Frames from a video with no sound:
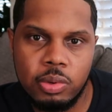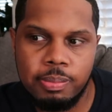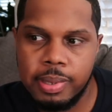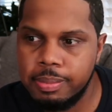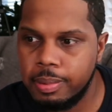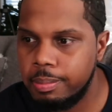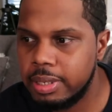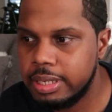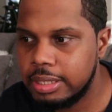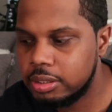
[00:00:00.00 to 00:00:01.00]
with people,
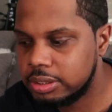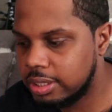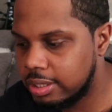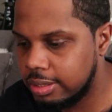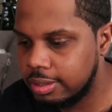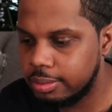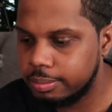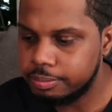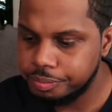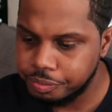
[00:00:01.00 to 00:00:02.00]
because
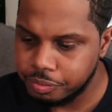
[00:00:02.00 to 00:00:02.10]
again,